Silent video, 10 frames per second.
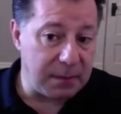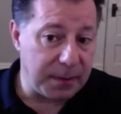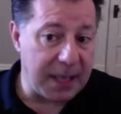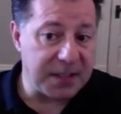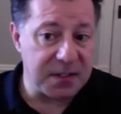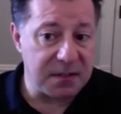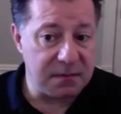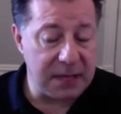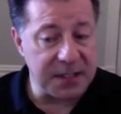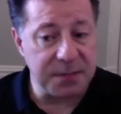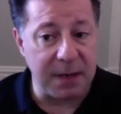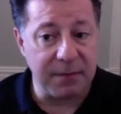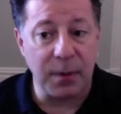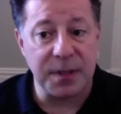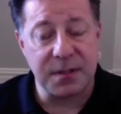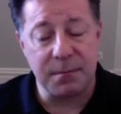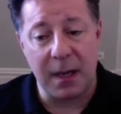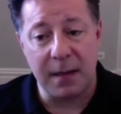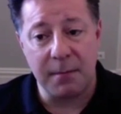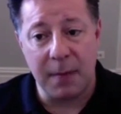Oh, that's my voice. And
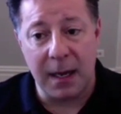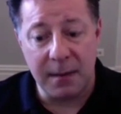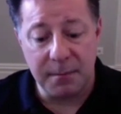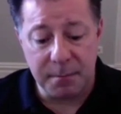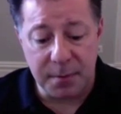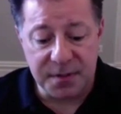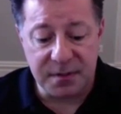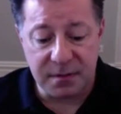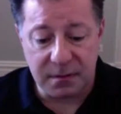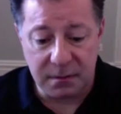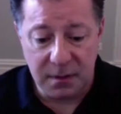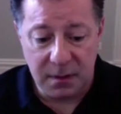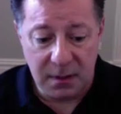my personal